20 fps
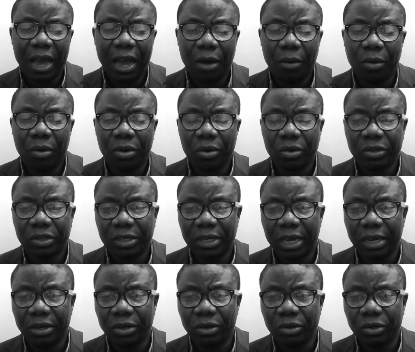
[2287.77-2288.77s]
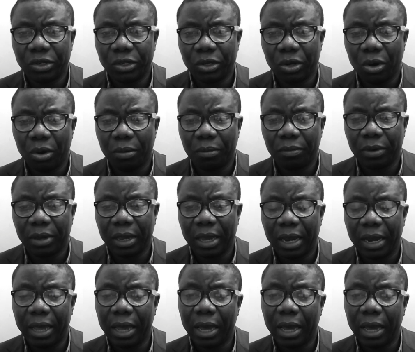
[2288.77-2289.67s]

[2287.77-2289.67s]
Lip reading: I want to send you some